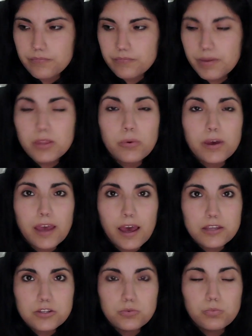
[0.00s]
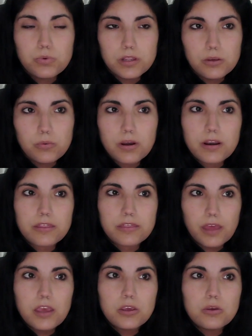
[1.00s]
By the way, I really want to
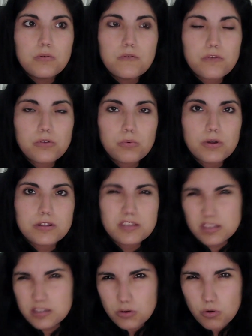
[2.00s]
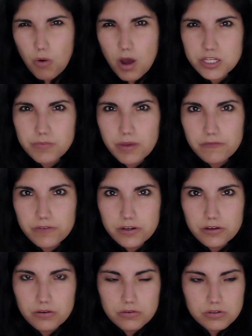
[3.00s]
thank you for the ones that still watch my
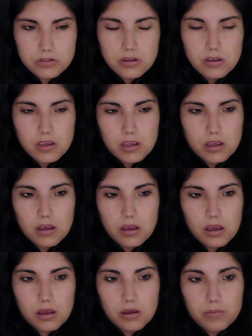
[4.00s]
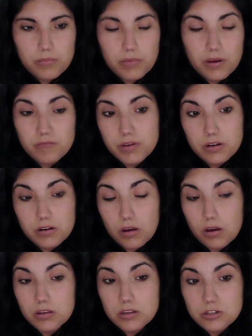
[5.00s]
videos. I've been
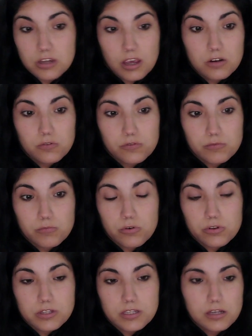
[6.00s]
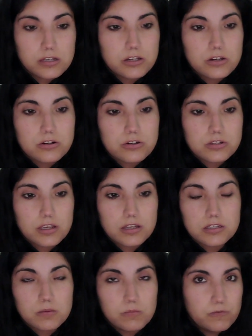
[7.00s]
on this channel for more than 10 years, and
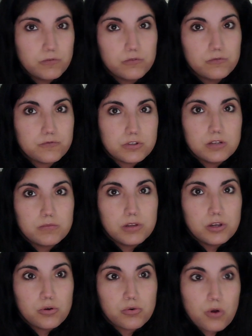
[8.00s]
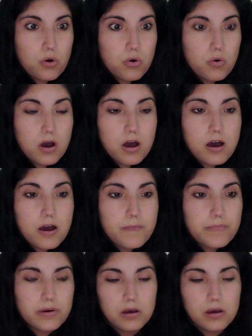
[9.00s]
some of you have seen me grow up.